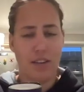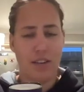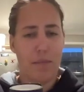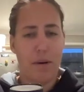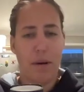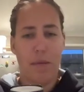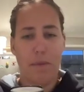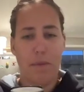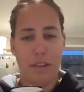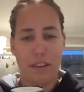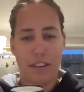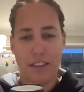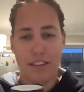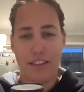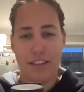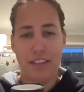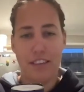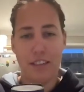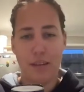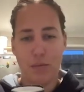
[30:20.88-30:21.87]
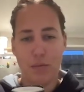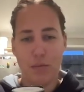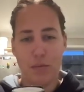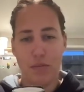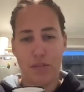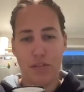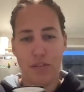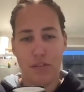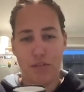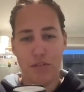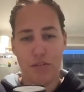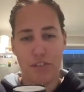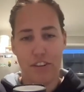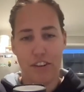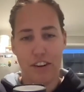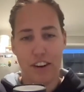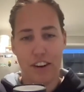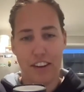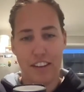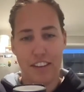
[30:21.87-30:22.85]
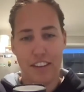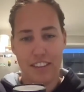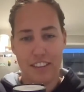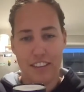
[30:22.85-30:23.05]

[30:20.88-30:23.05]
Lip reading: Your puppy doesn't eat water overnight.